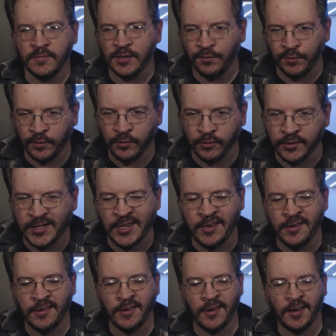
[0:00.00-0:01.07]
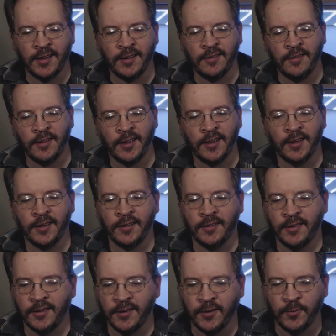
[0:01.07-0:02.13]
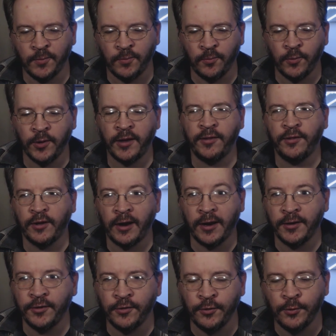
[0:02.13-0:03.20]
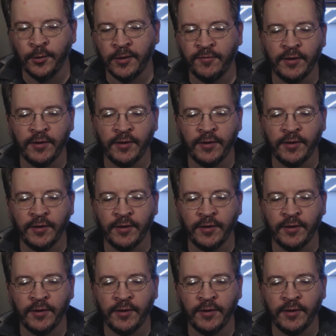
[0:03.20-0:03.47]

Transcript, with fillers: difficulty and uh, you know what I thought I could do.